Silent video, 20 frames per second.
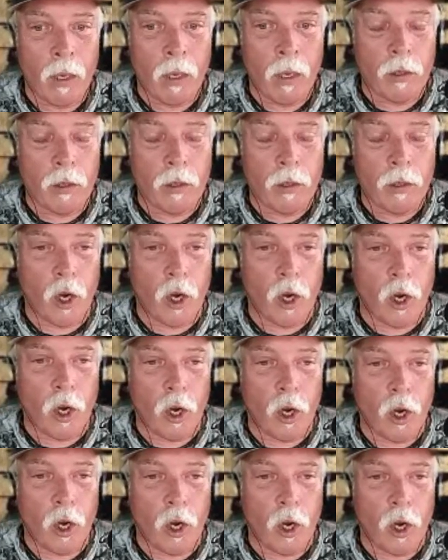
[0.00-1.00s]
So
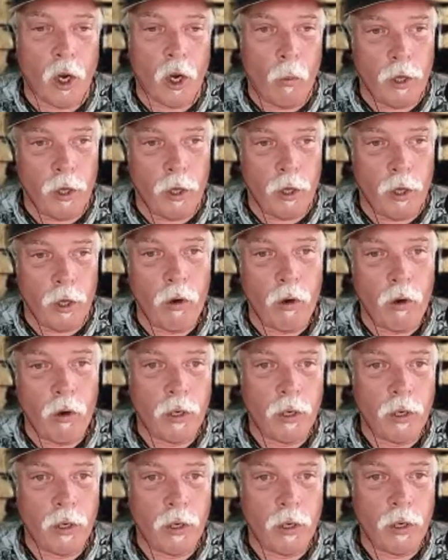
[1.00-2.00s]
when they're
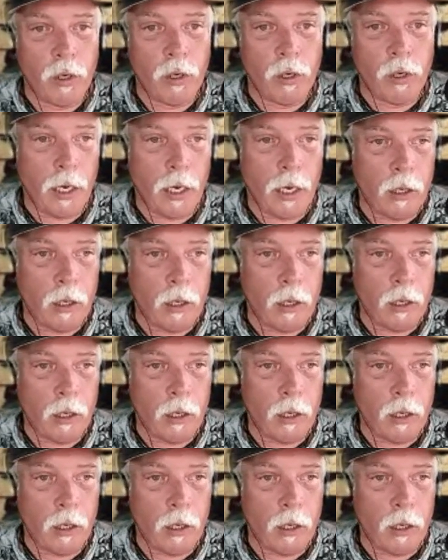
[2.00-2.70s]
going and